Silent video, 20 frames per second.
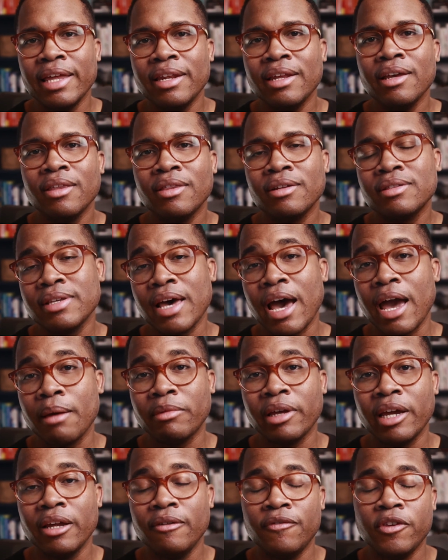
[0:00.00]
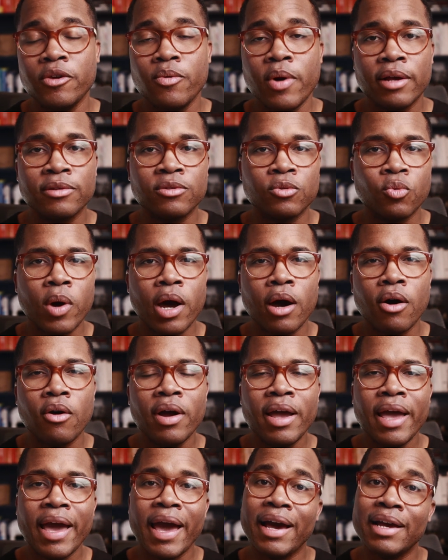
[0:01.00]
in the timeline view as
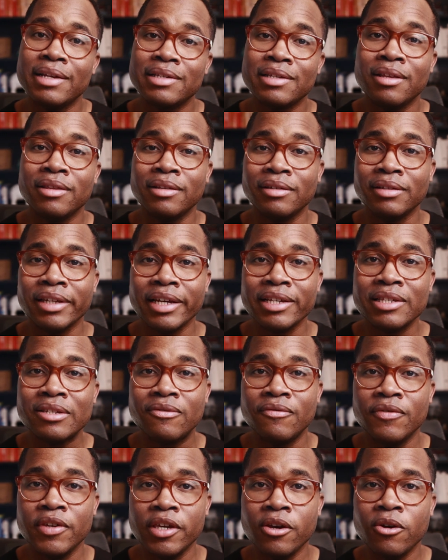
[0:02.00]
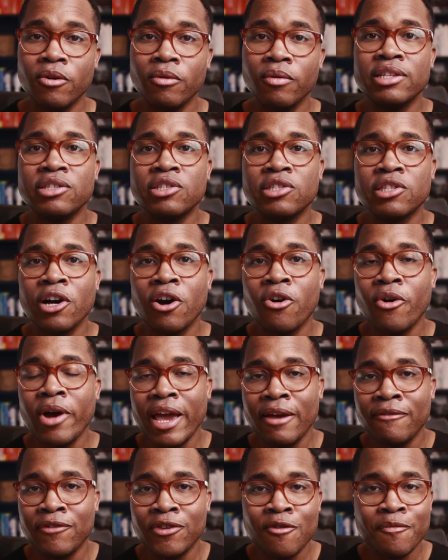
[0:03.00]
well as the list view. And so
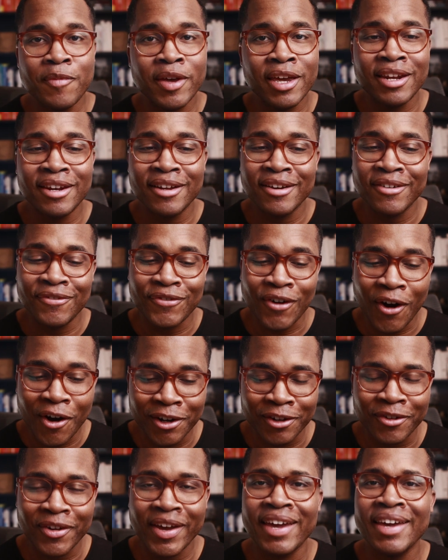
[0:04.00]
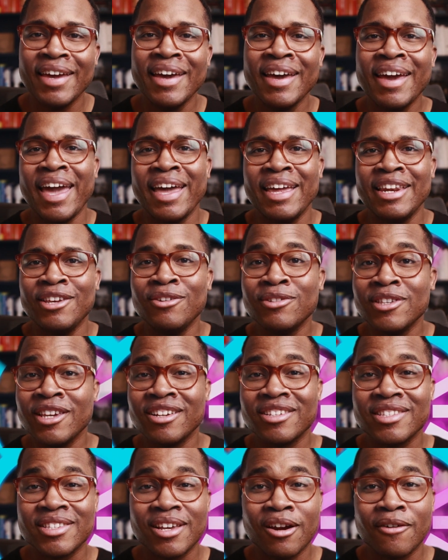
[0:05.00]
if you've been following and
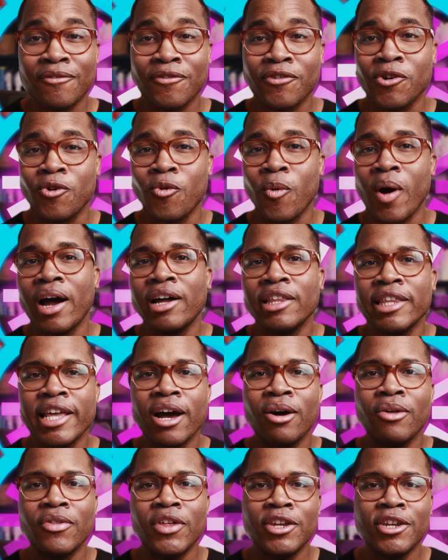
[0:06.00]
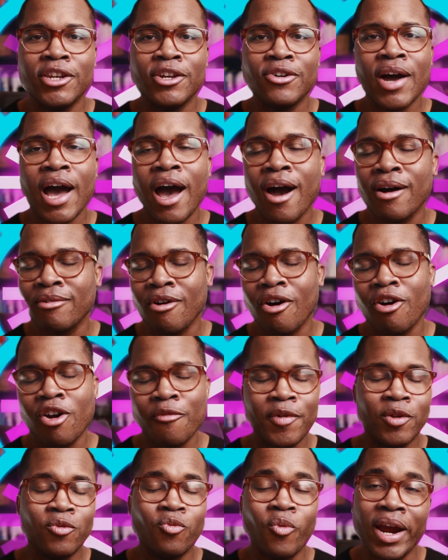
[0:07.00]
using Asana for a while now, then you know how
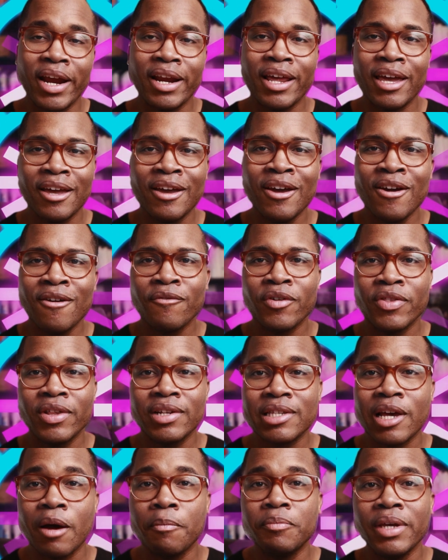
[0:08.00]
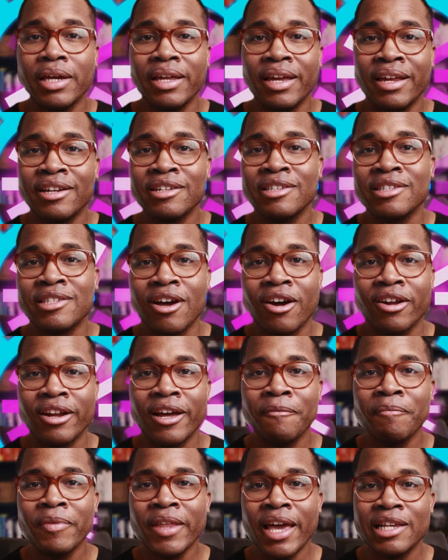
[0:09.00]
long I've been waiting for this update and
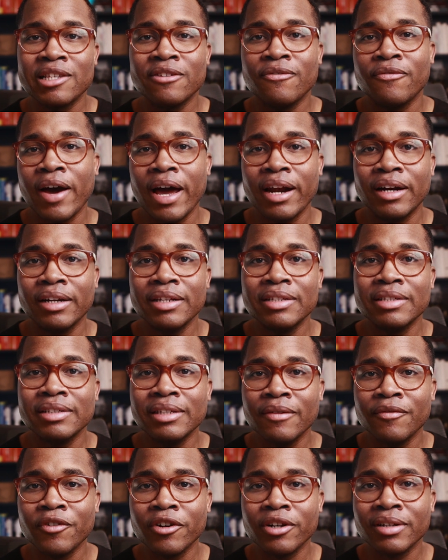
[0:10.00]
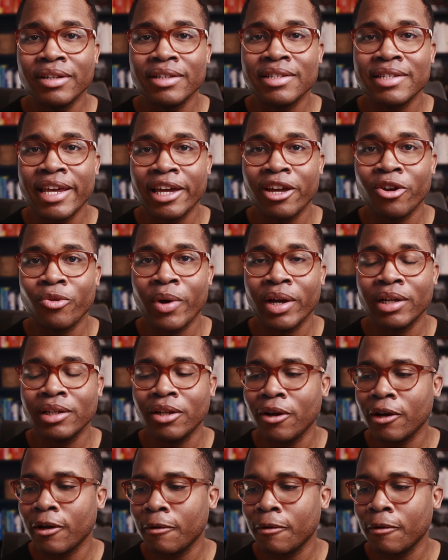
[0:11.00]
Asana has finally delivered. Let's take a quick